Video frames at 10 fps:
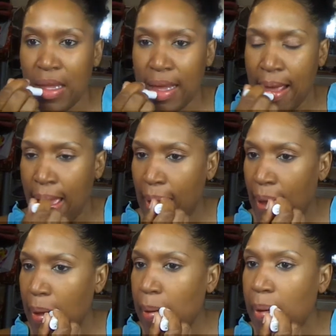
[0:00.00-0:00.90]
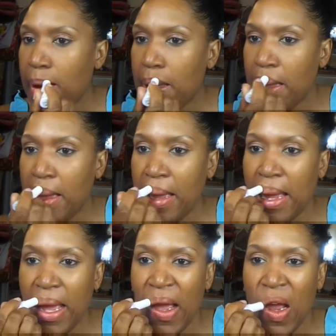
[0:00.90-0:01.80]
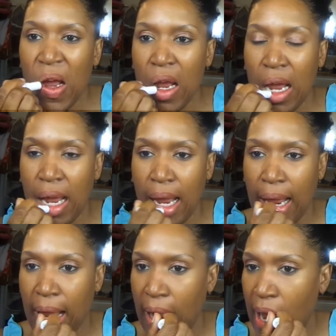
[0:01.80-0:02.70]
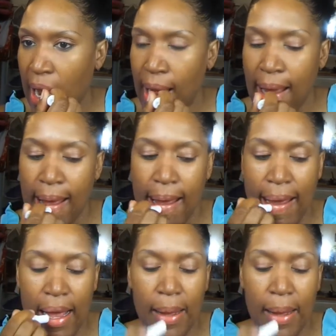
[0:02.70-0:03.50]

[no speech]